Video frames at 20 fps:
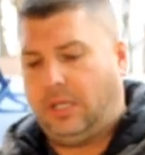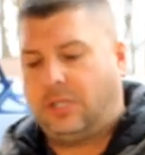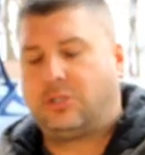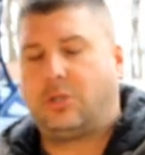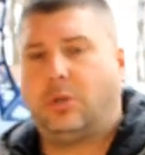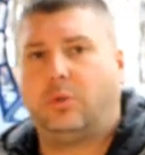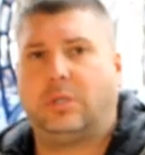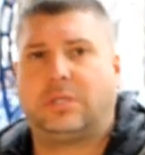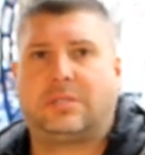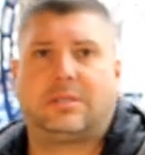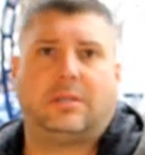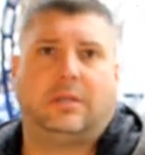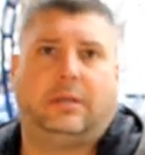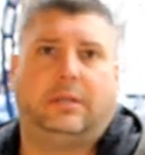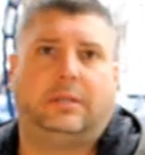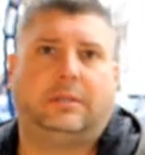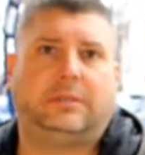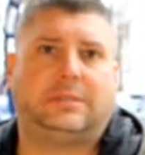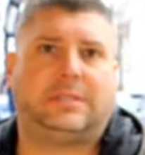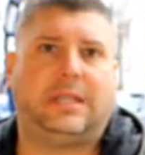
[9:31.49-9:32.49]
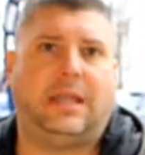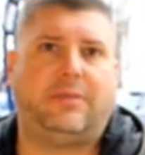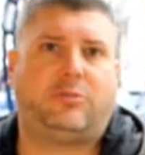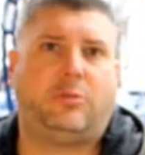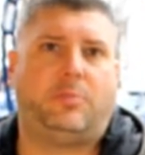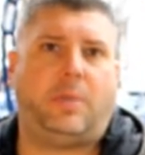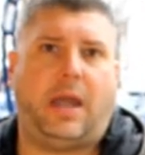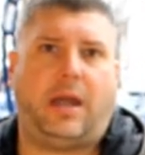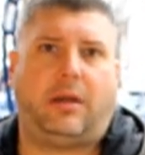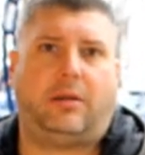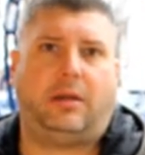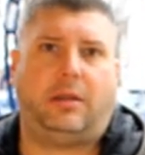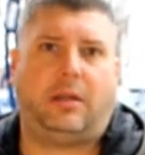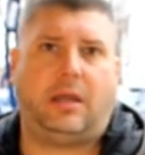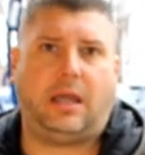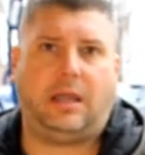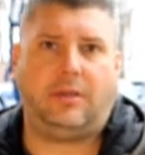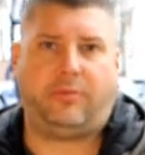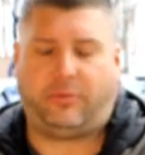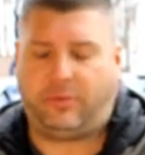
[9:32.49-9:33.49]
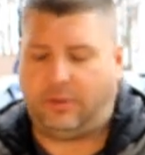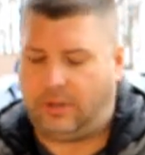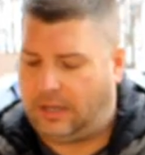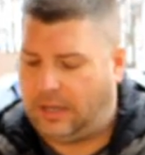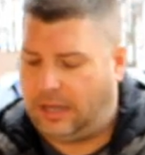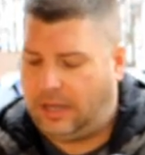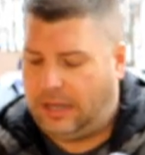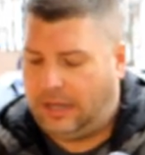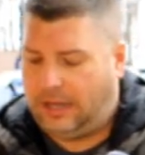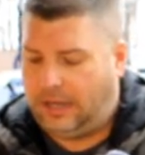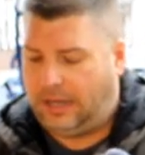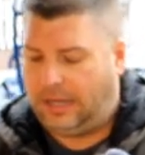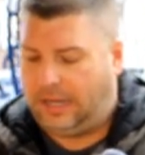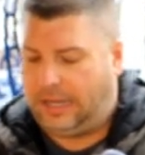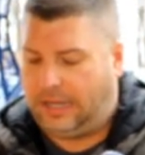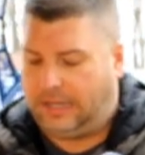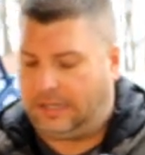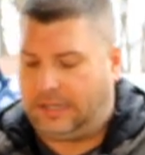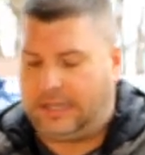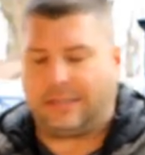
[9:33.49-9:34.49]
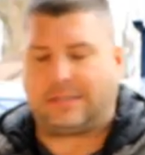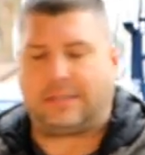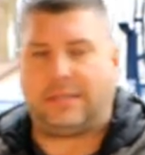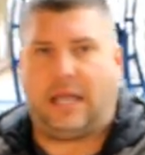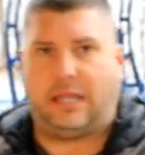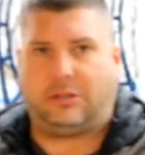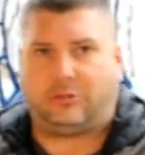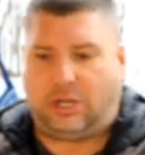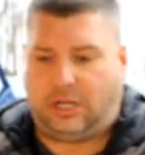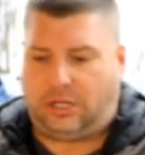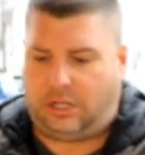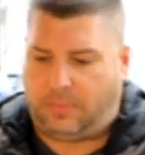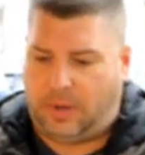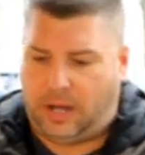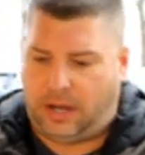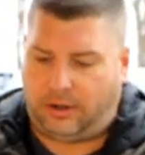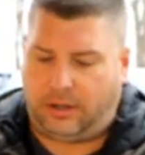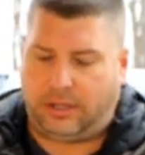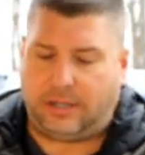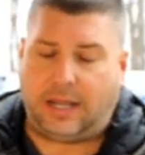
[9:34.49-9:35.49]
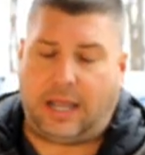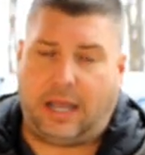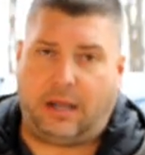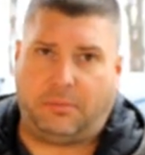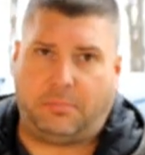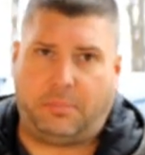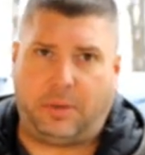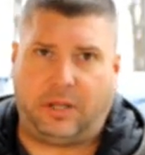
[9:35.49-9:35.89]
So it saves you battery life, and it's not draining your battery down.